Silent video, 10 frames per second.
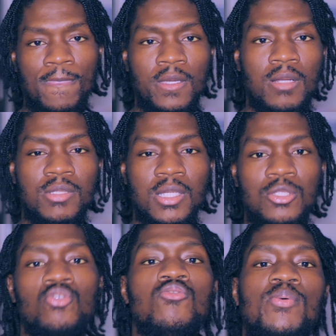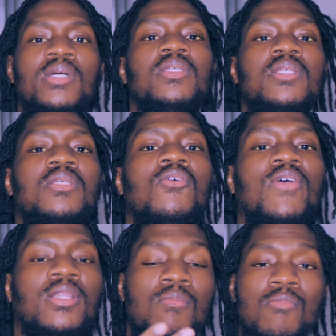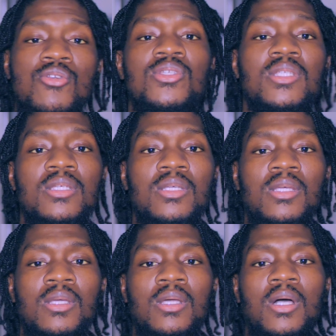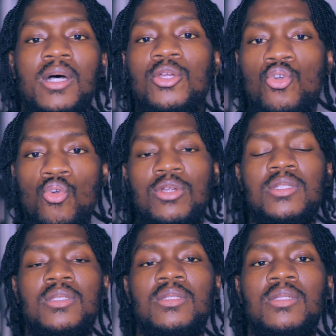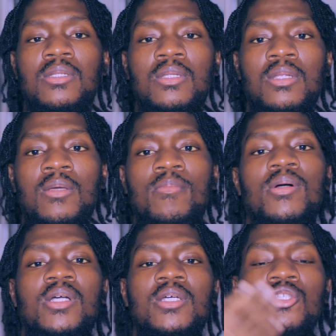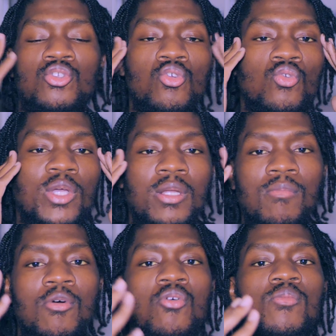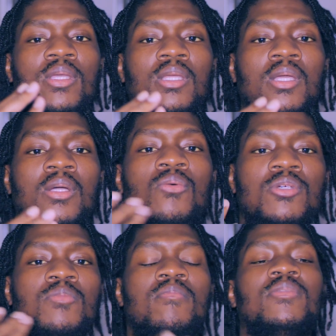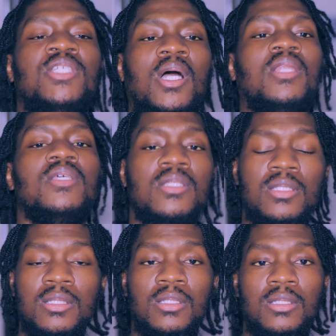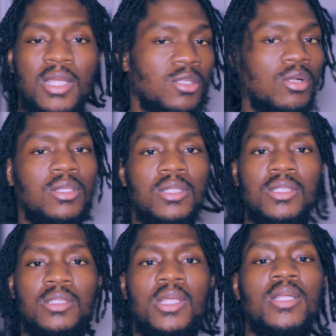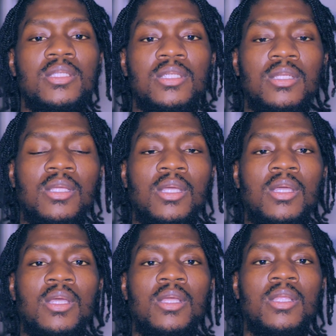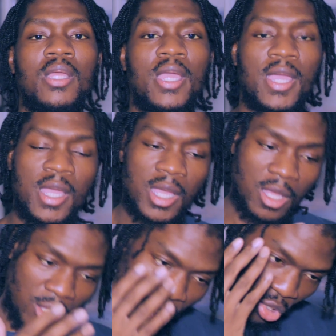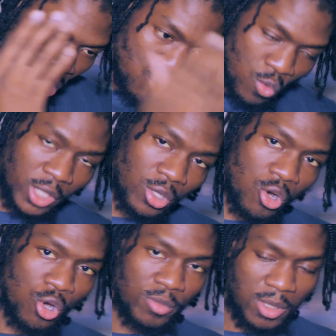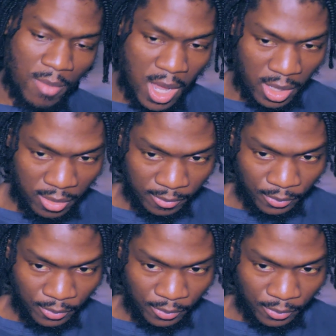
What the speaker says: You know what I'm saying? So you putting yourself at the mercy of the courts because you, in a moment, was jealous. That's all it is jealousy. And you wanted to harm somebody.